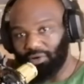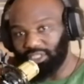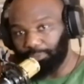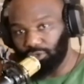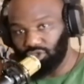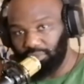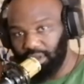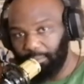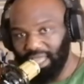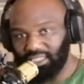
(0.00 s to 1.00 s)
I was supposed to
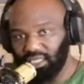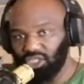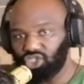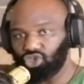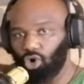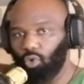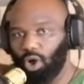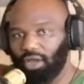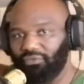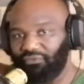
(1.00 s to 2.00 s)
be the mentally
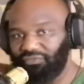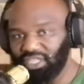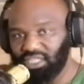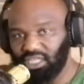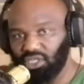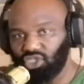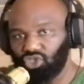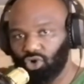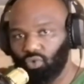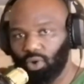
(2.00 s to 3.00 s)
strong one, the physically
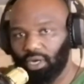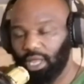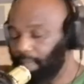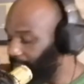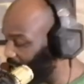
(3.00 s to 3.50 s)
strong one.